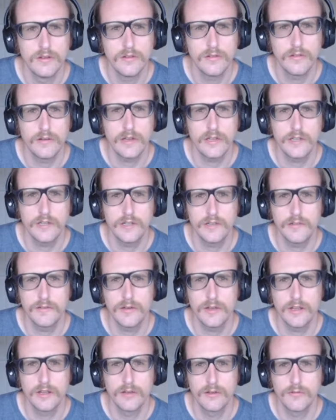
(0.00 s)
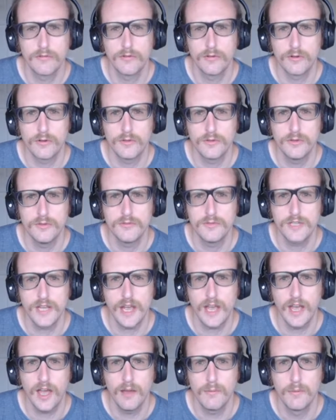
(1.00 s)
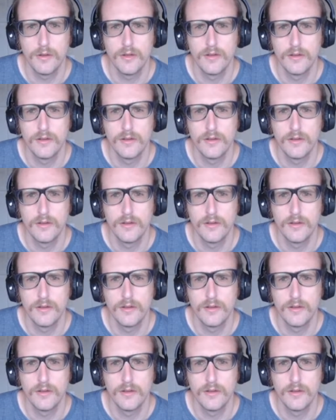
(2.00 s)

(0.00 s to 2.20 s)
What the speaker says: if I look for a new tab,